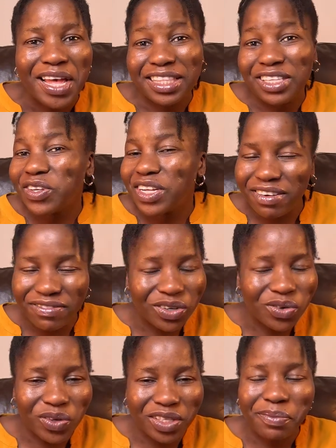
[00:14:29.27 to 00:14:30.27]
you never
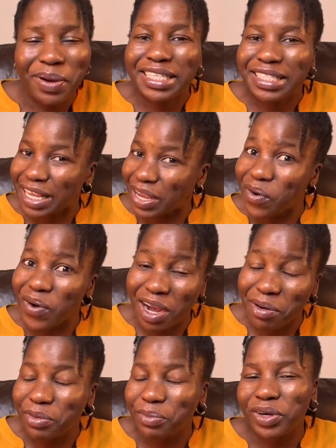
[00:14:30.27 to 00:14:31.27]
know, they might say, oh,
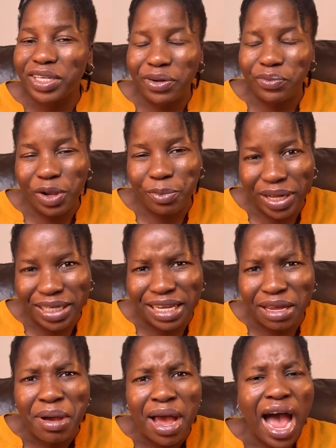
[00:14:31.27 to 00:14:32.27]
come on board and work
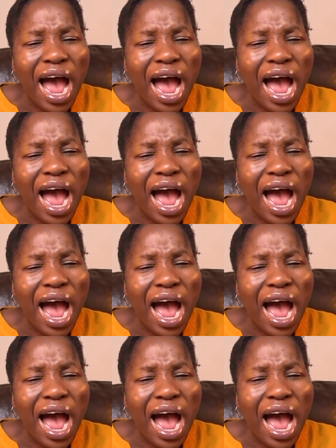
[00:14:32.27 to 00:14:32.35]
part-time.